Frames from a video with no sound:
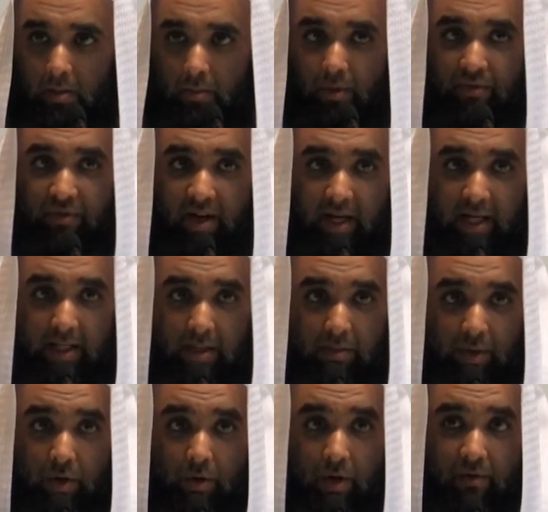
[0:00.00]

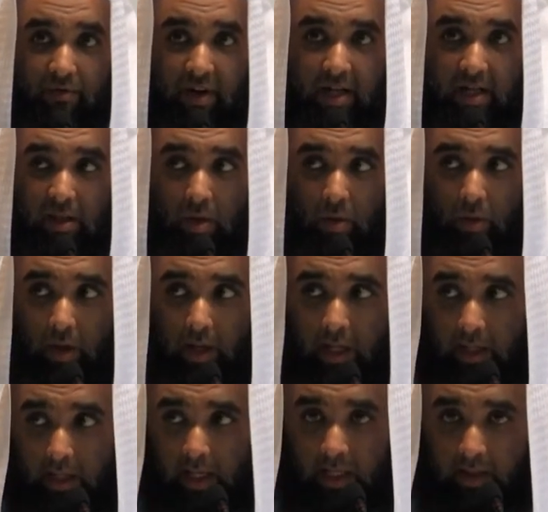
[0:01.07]
we do not find in the
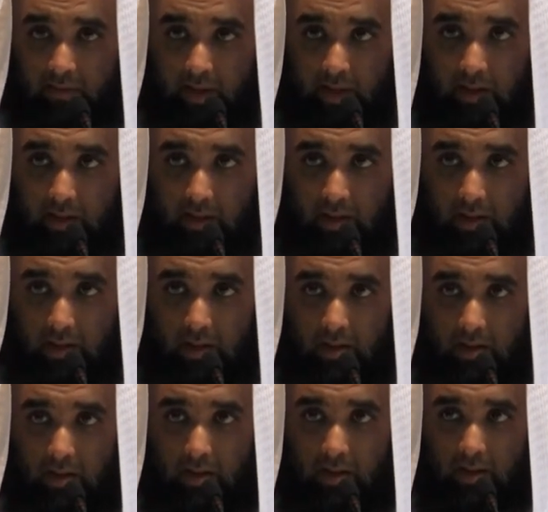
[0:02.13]
Quran anywhere
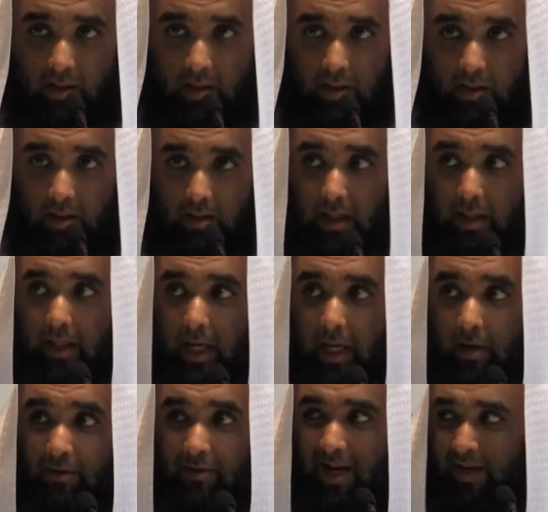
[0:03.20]
that a
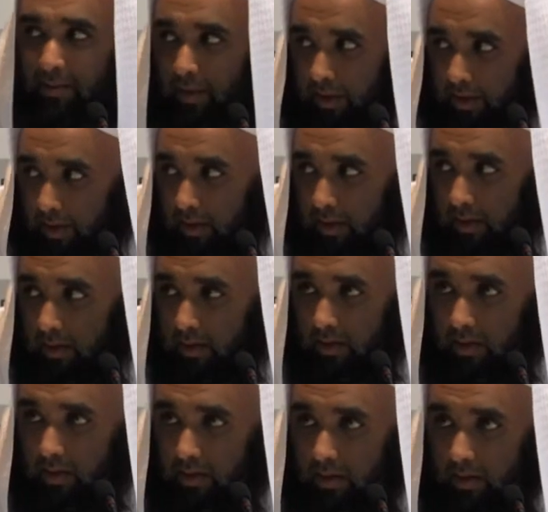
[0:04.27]
grandmother,
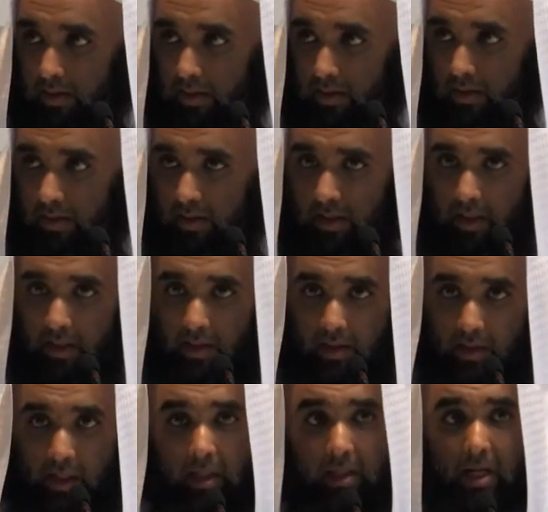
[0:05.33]

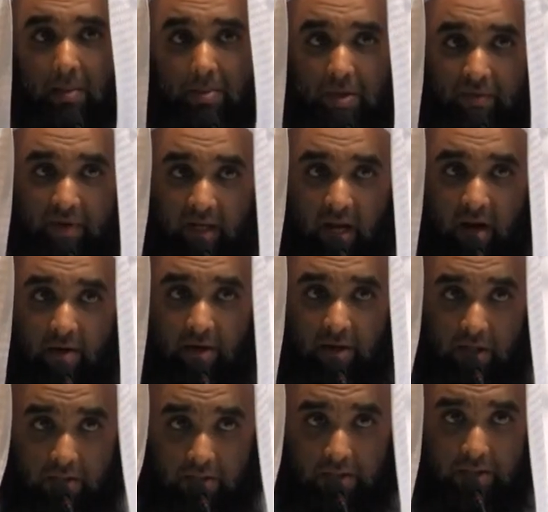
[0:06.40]
in terms of
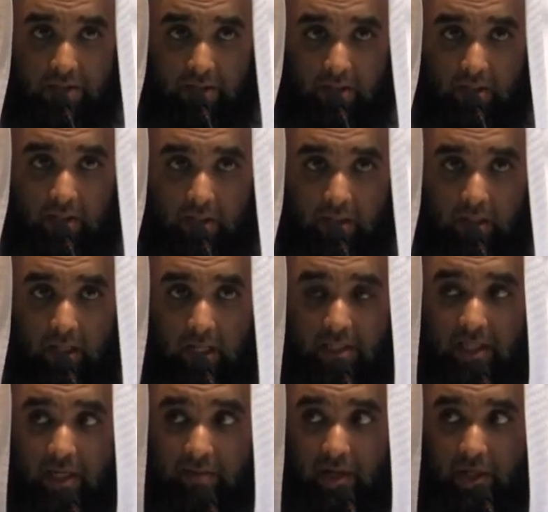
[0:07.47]
inheritance,
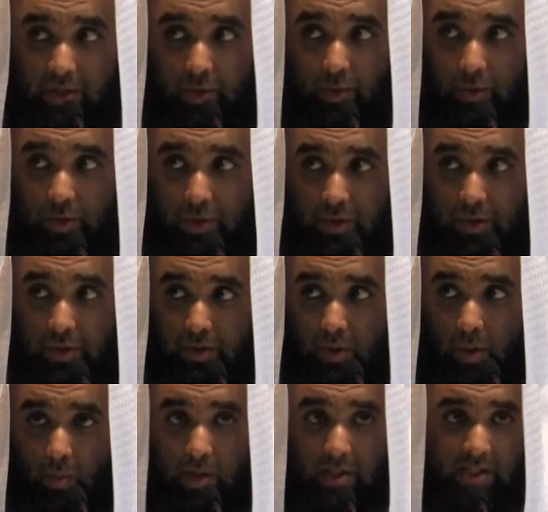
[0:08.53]
is given a sudus,
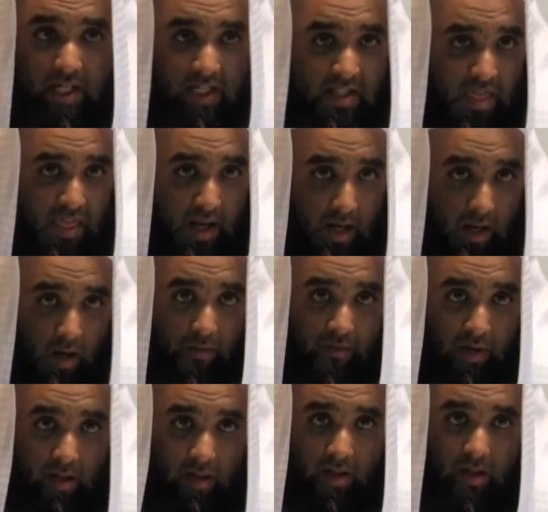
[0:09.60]
1/6 of
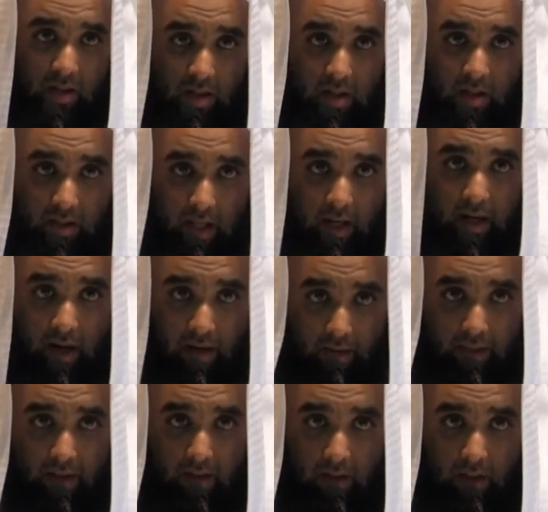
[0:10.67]

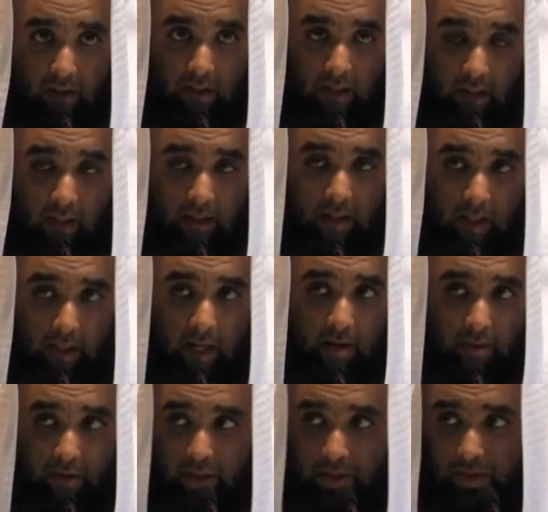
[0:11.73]
the
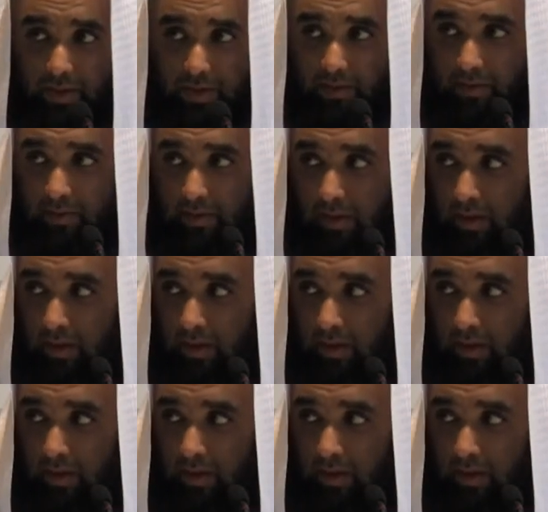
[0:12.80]
inheritance.